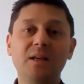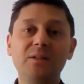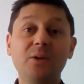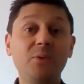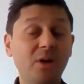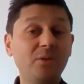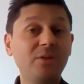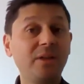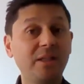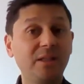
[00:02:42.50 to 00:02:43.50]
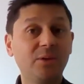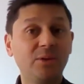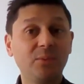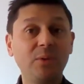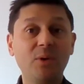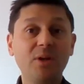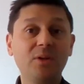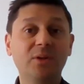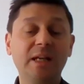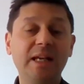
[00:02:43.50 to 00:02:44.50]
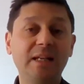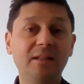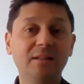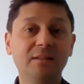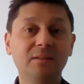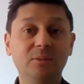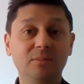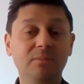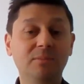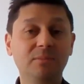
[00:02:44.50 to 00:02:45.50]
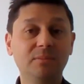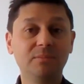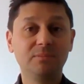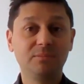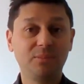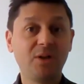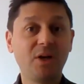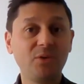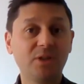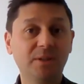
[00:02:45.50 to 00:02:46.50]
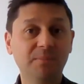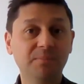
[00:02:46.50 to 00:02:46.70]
So those are the things that we work on in the coaching.